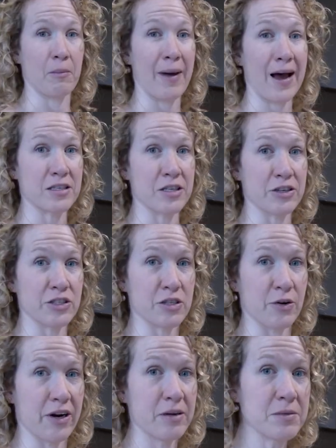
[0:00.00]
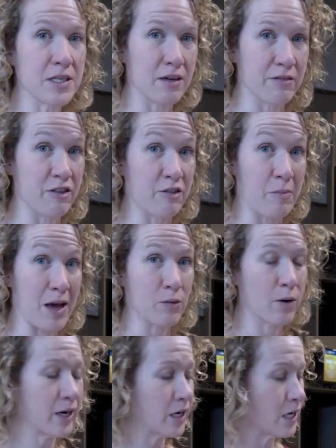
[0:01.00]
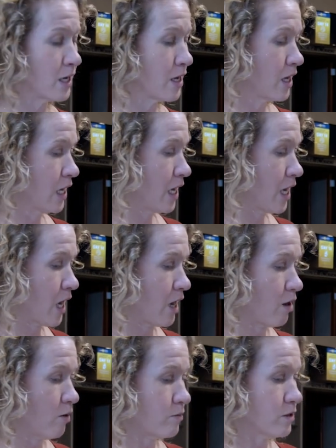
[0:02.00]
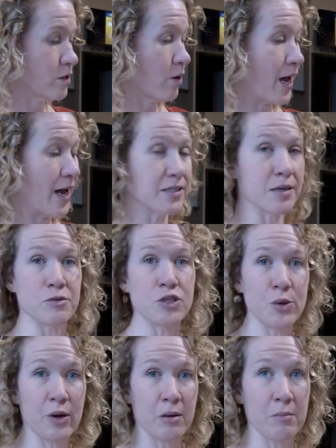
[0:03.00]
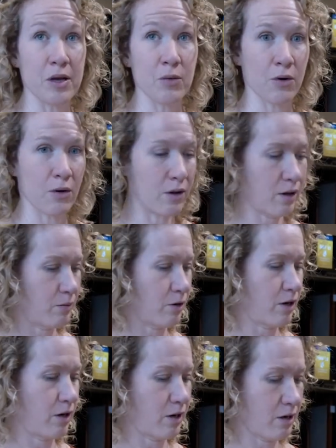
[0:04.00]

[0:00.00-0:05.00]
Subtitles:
Write out a script or at least a few bullet points. You don't have to memorize anything verbatim, but feeling